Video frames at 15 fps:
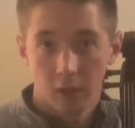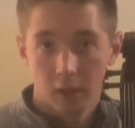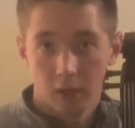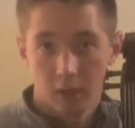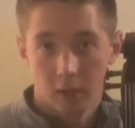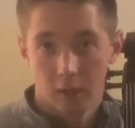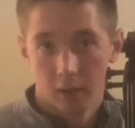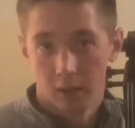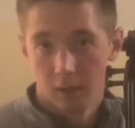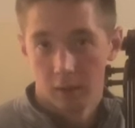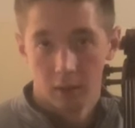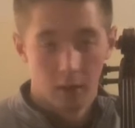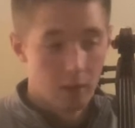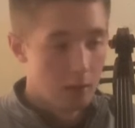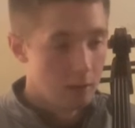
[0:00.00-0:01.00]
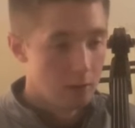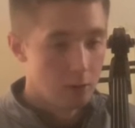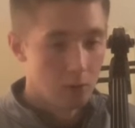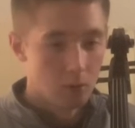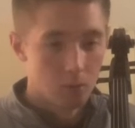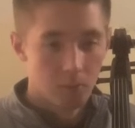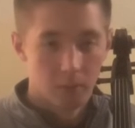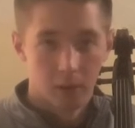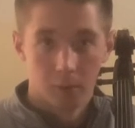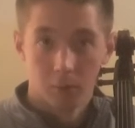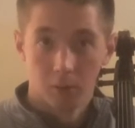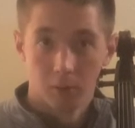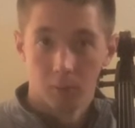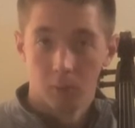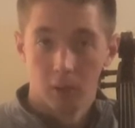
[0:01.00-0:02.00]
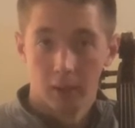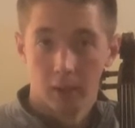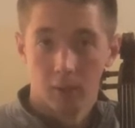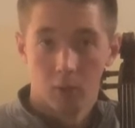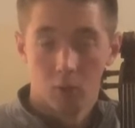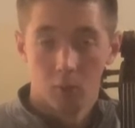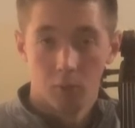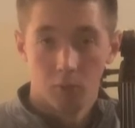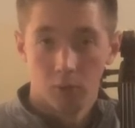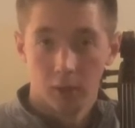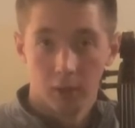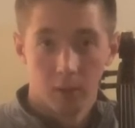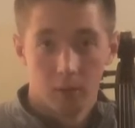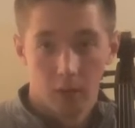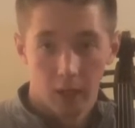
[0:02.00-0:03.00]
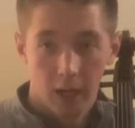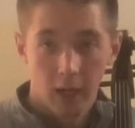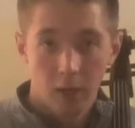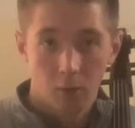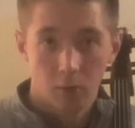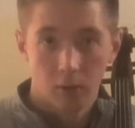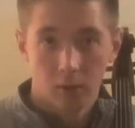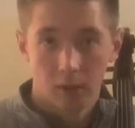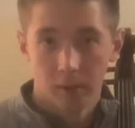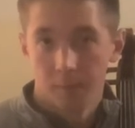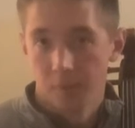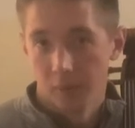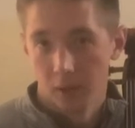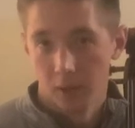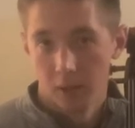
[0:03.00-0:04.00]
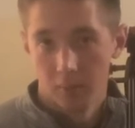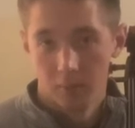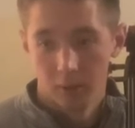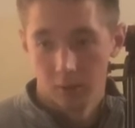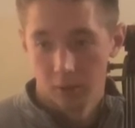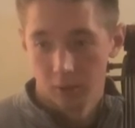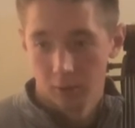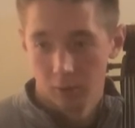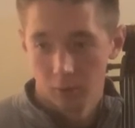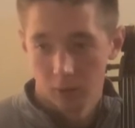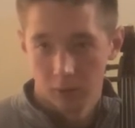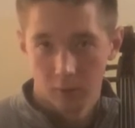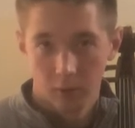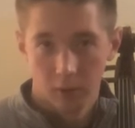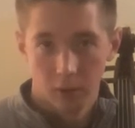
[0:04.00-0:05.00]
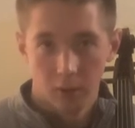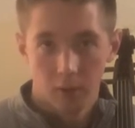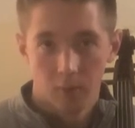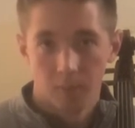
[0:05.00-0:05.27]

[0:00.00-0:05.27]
and then you'll be able to play it hopefully adequately and be able to do what you need to do.